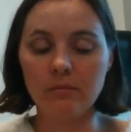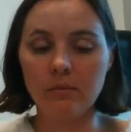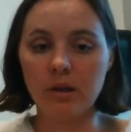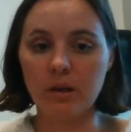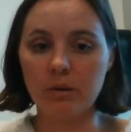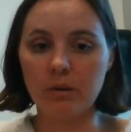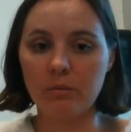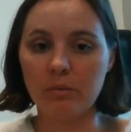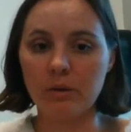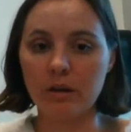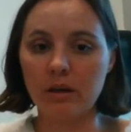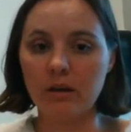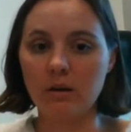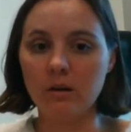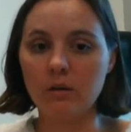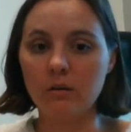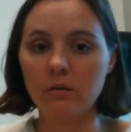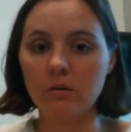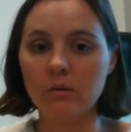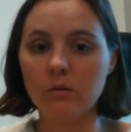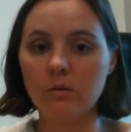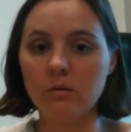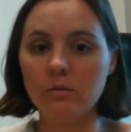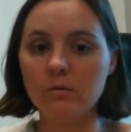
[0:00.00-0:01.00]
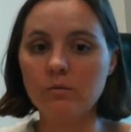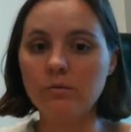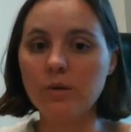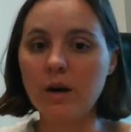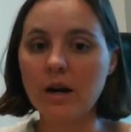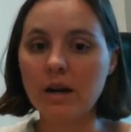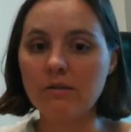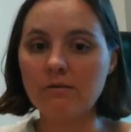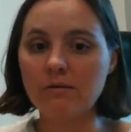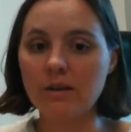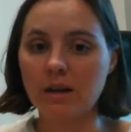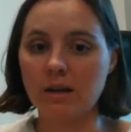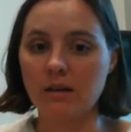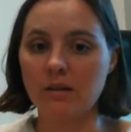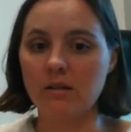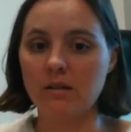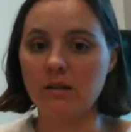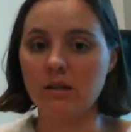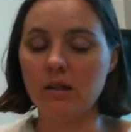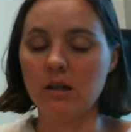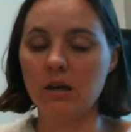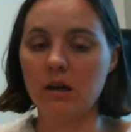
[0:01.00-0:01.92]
a big rain event,